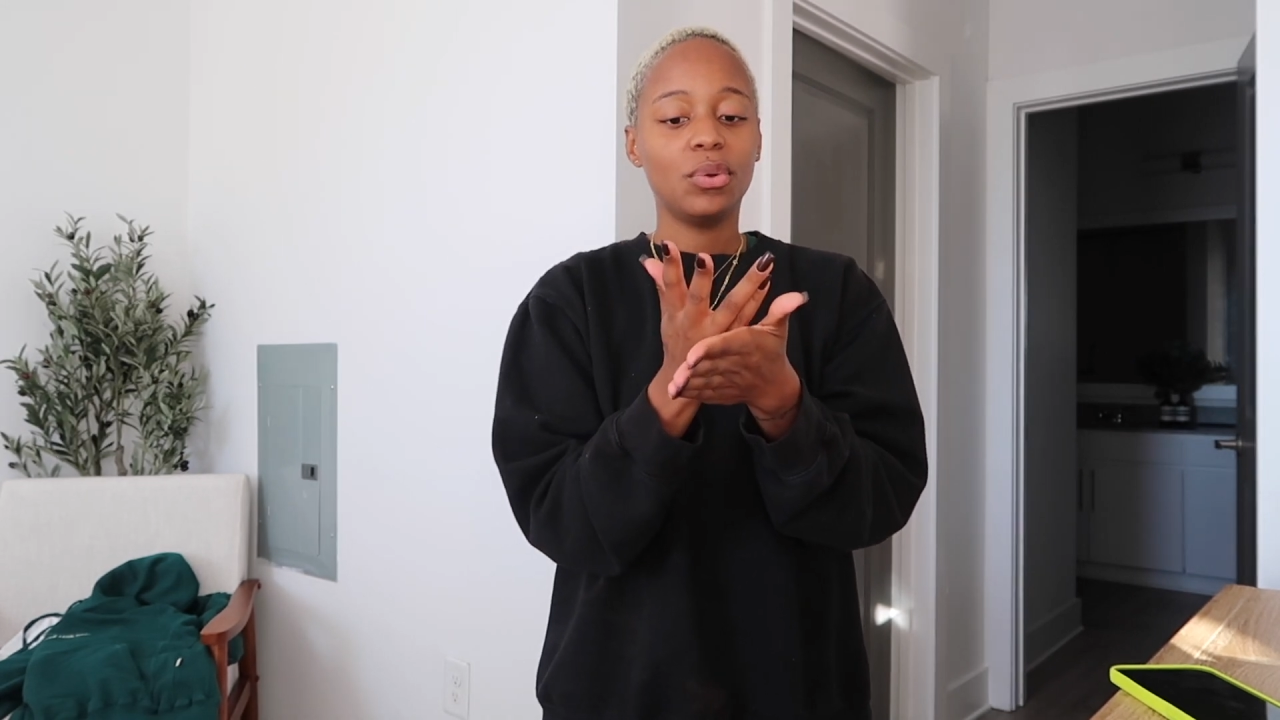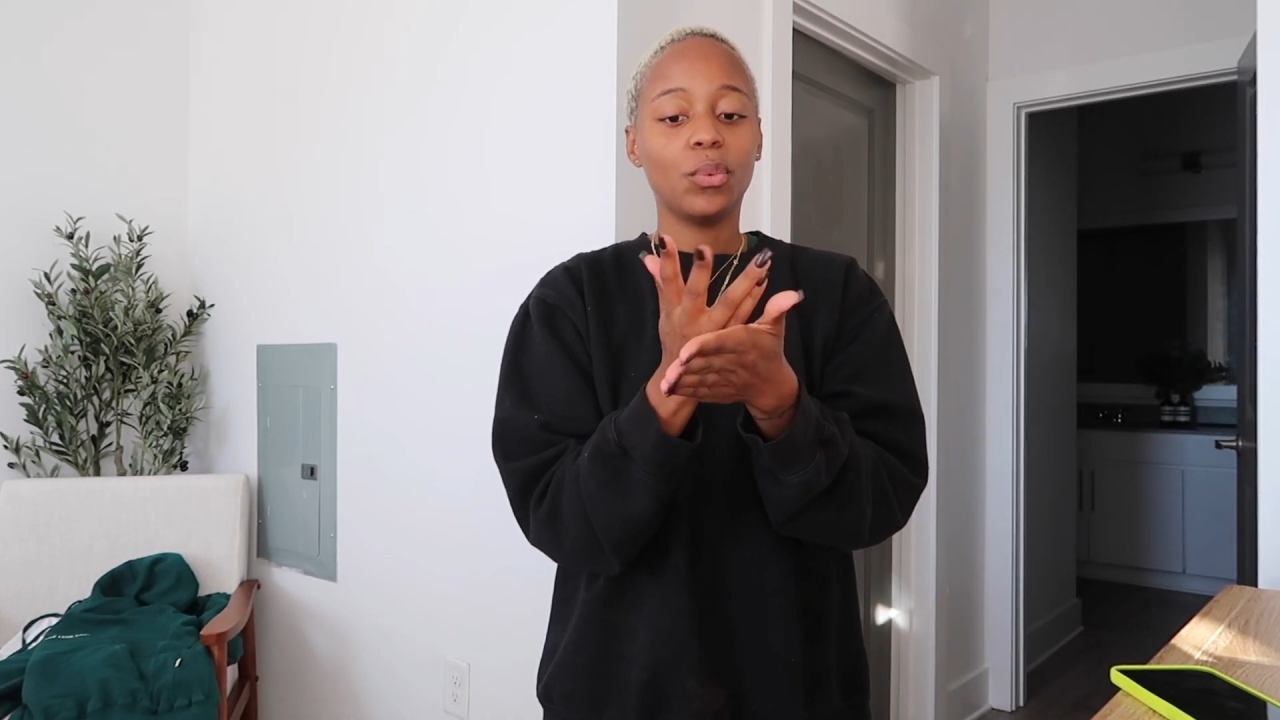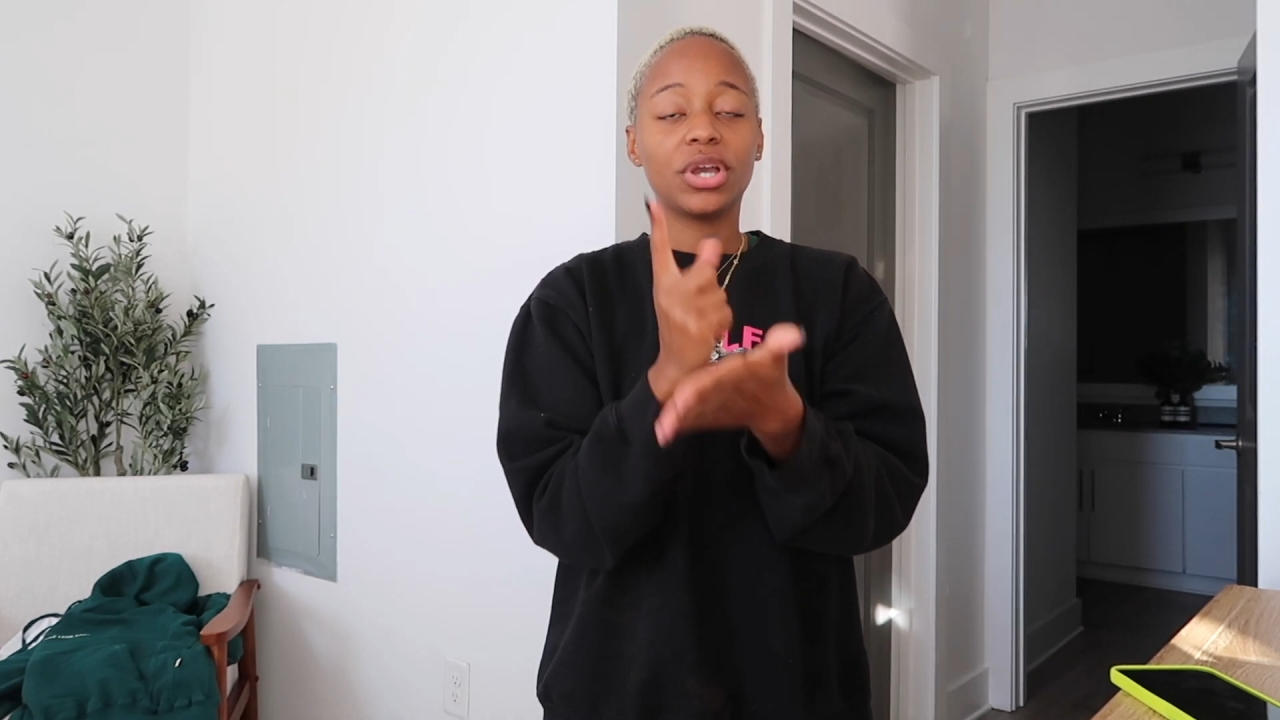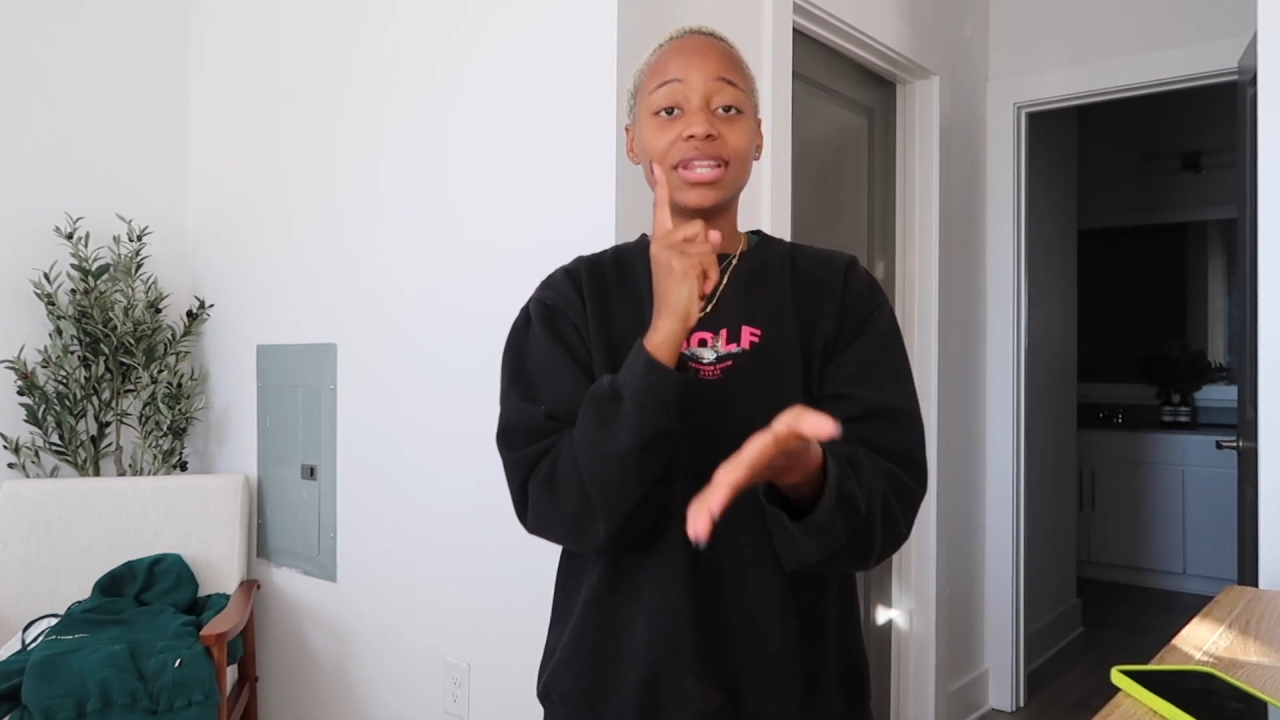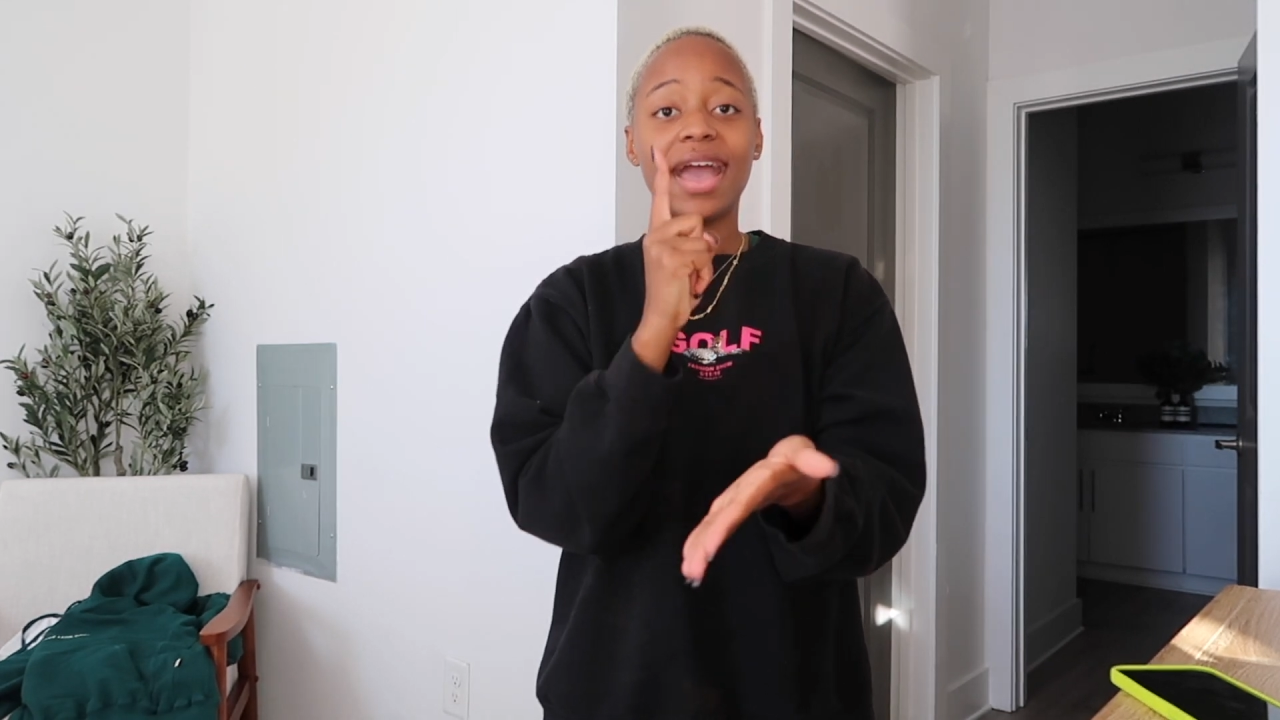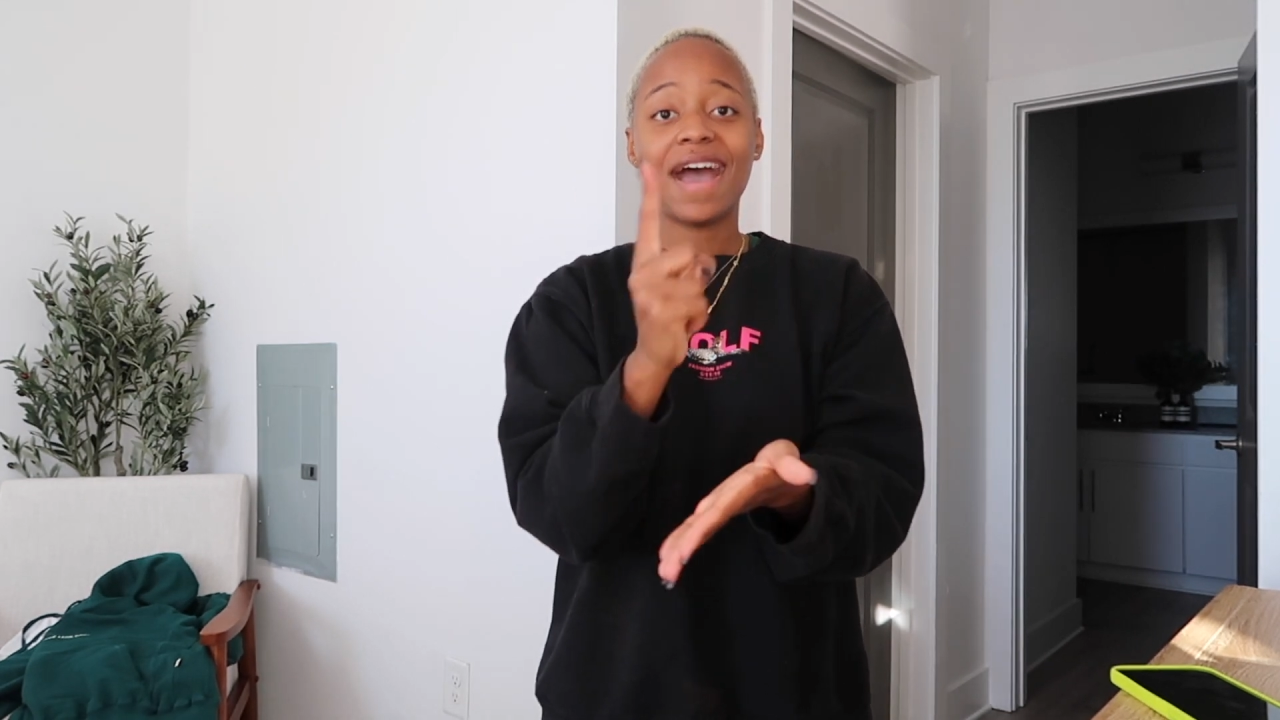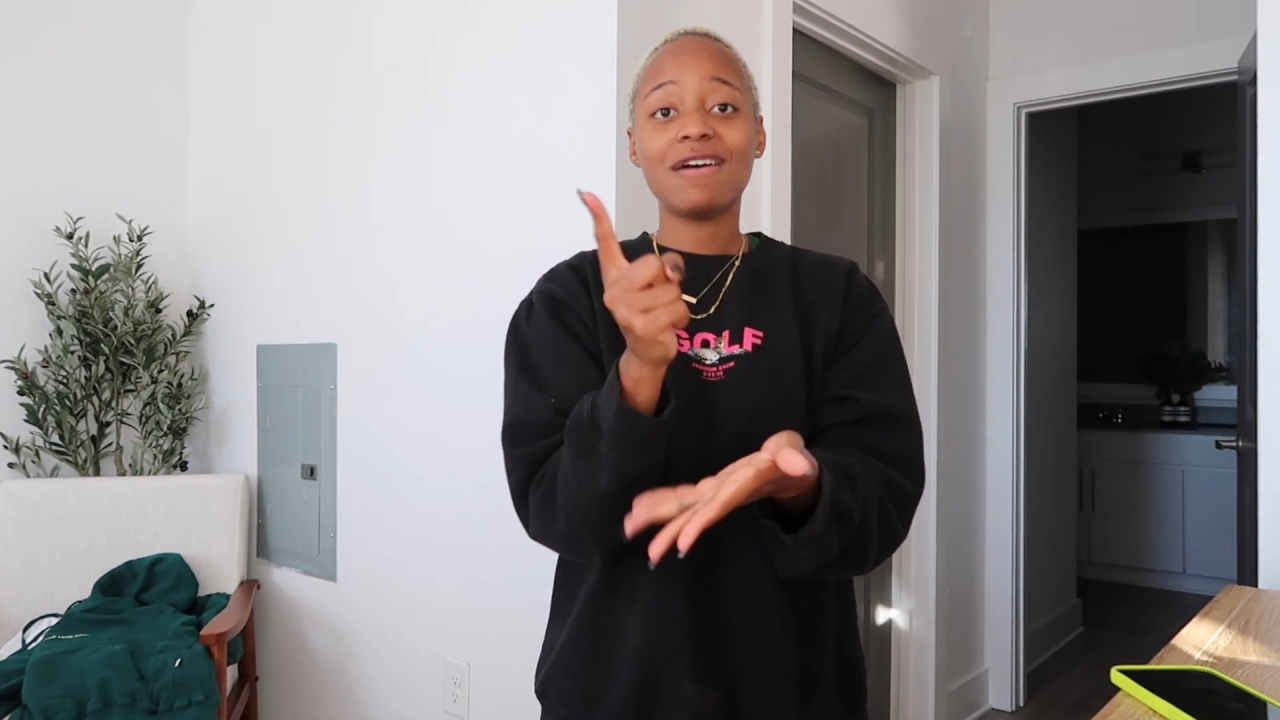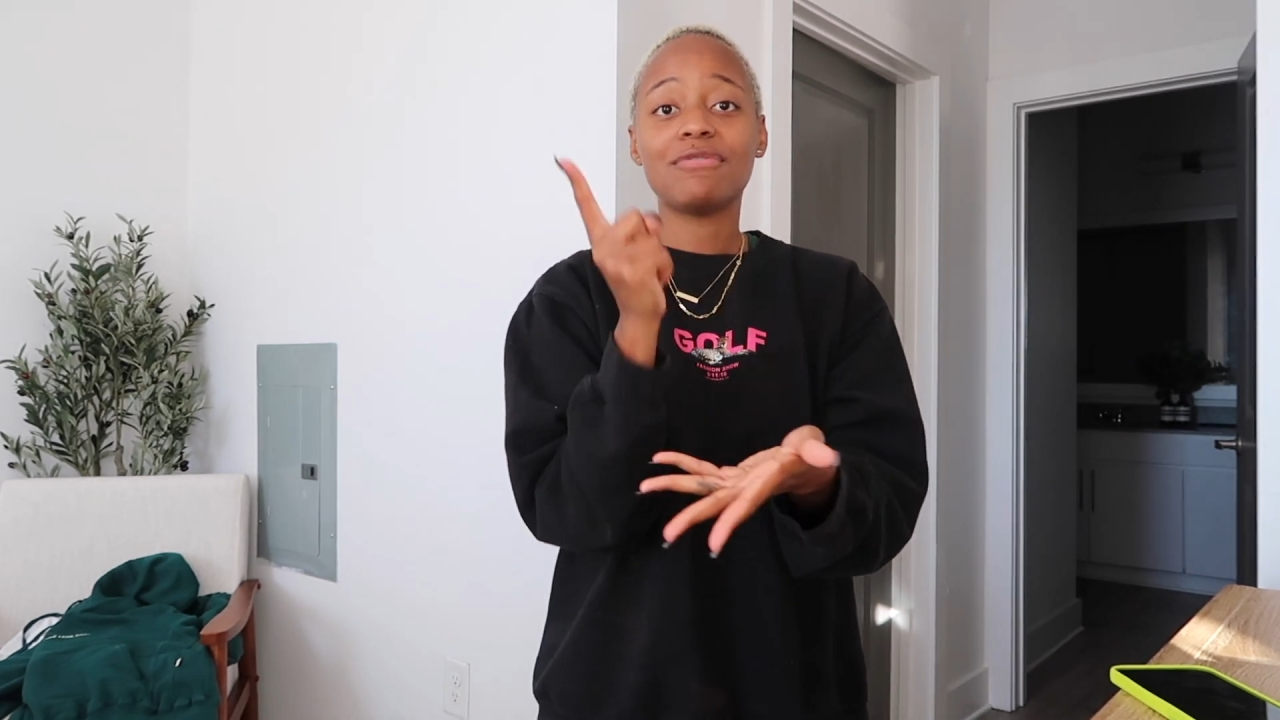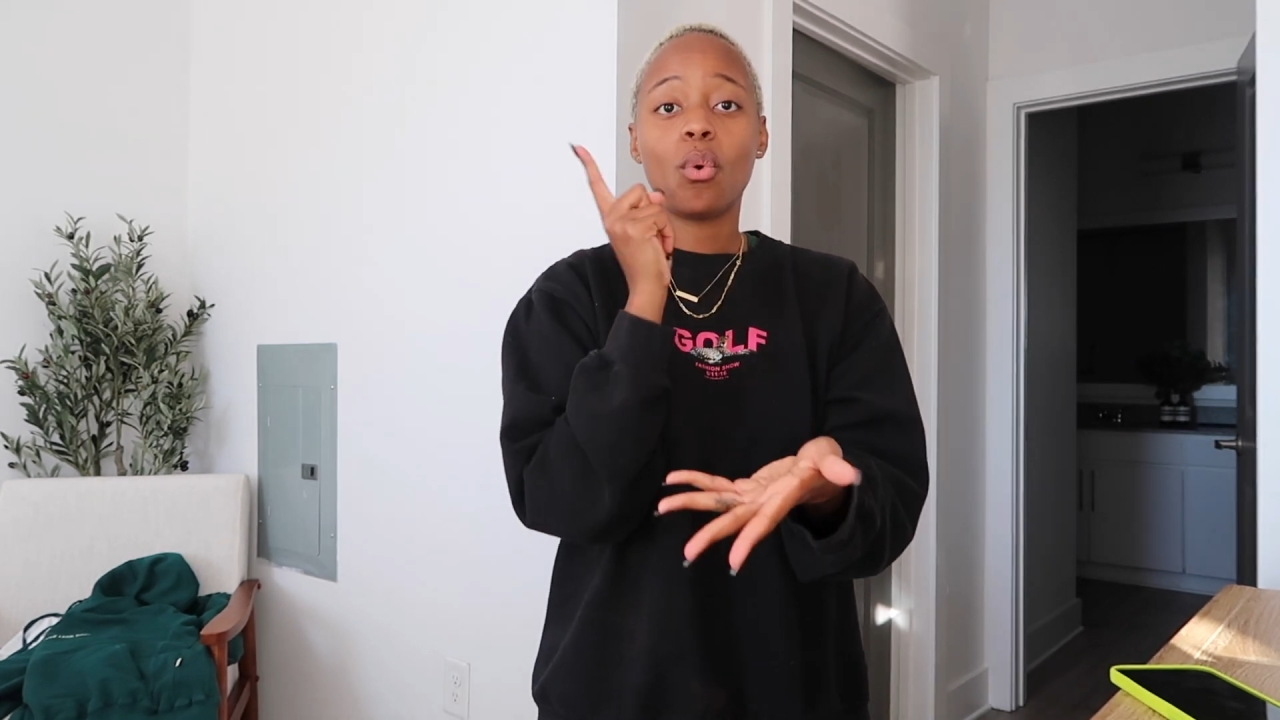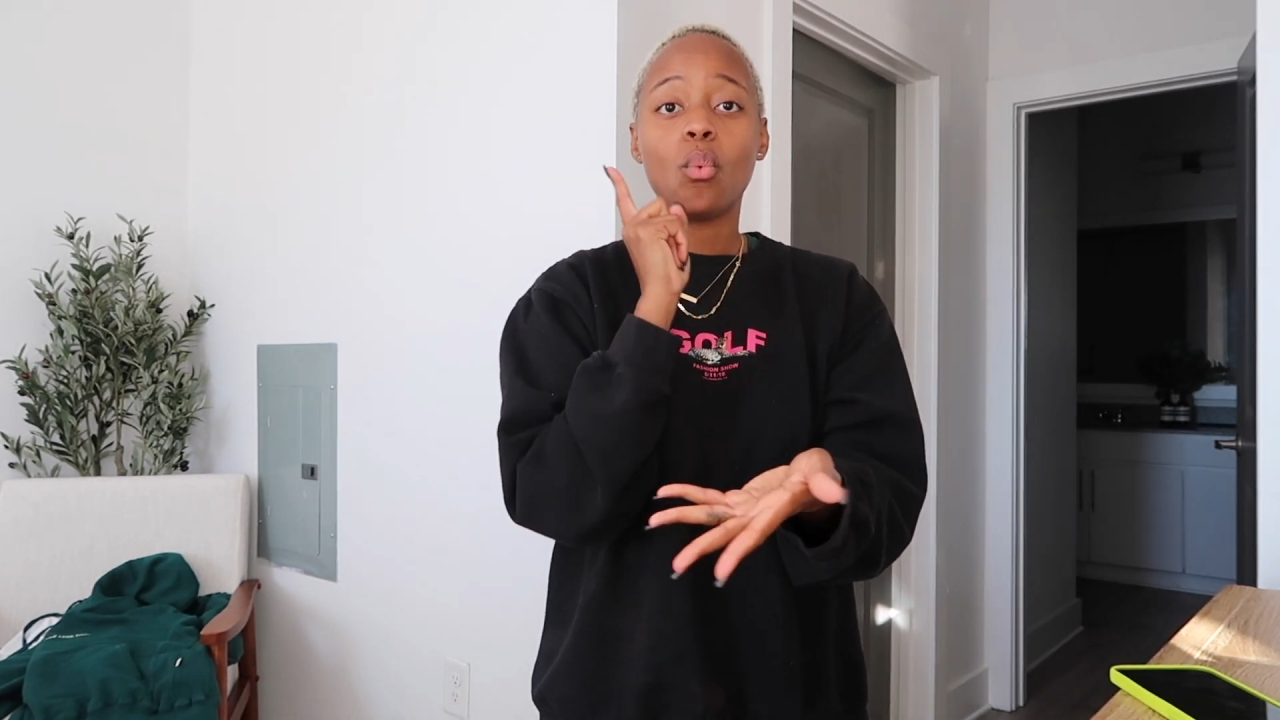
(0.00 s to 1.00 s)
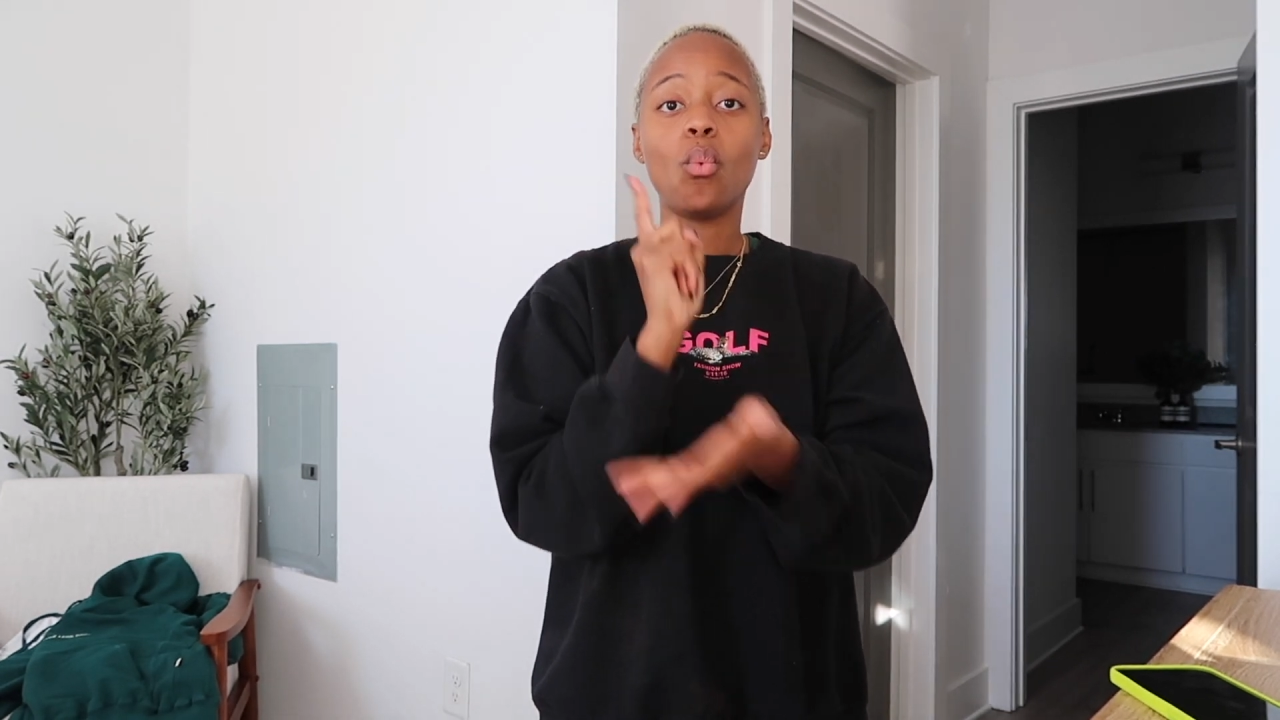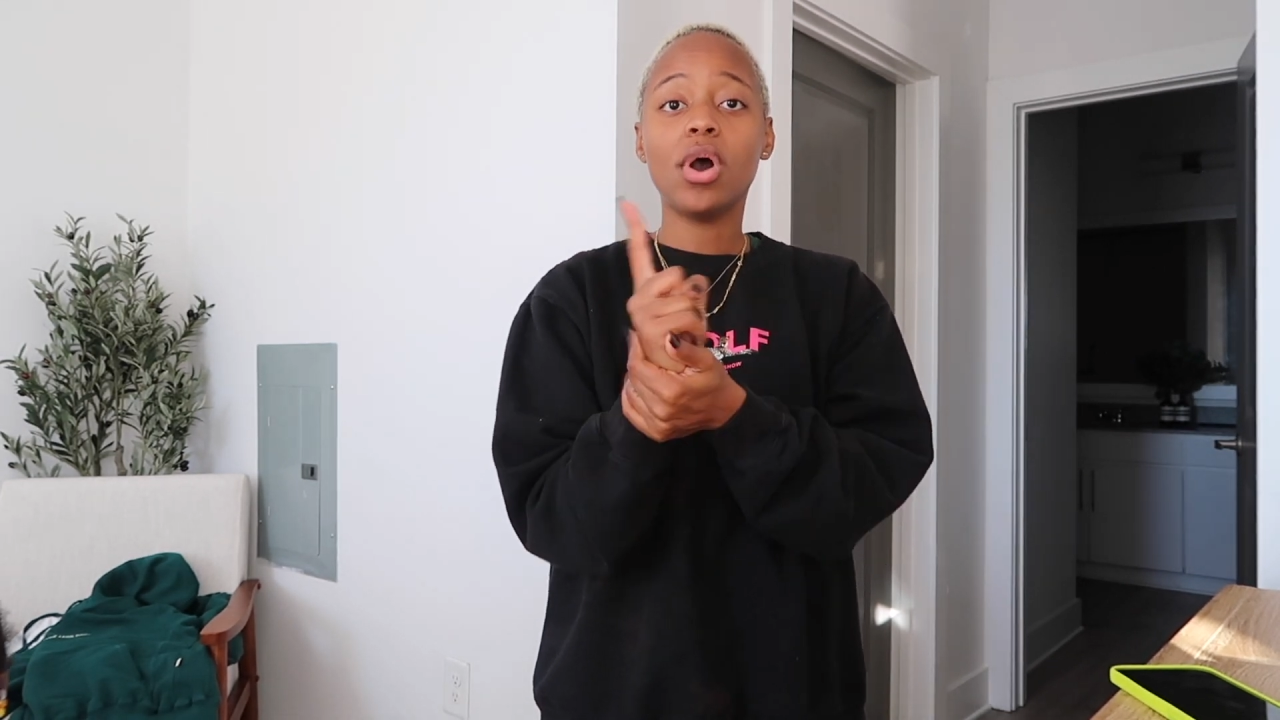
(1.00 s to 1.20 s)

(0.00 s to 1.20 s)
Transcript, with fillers: we're gonna have